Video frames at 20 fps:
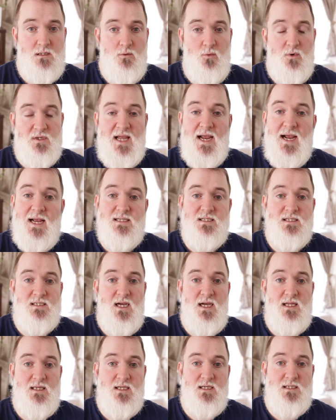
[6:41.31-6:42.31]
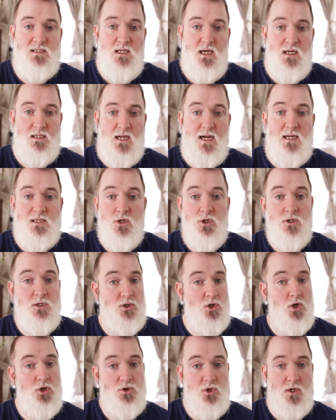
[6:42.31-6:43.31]
What I can say is that I told the
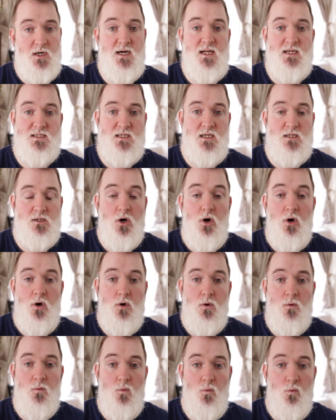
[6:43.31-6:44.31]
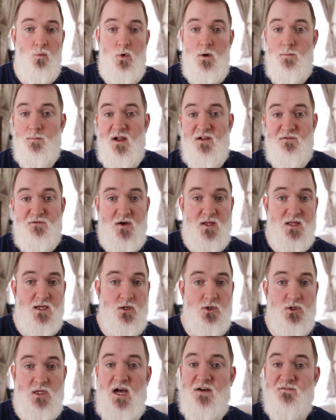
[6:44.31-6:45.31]
doctor and I said, oh, will my father
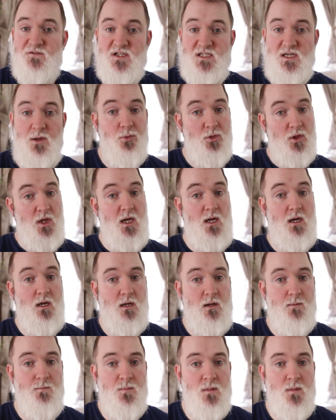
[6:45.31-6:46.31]
not have the same thing?